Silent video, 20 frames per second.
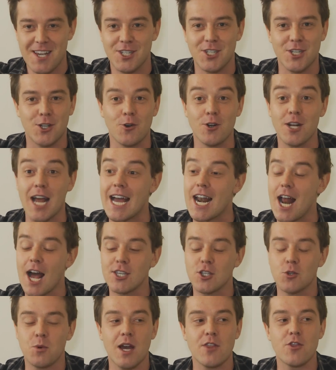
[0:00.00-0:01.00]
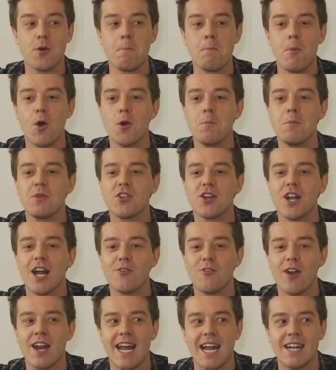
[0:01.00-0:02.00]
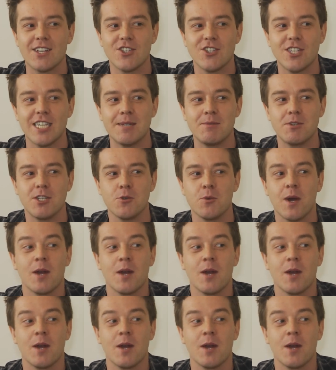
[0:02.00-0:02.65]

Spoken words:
She couldn't. And I swear, the moment that I ran out of steam, she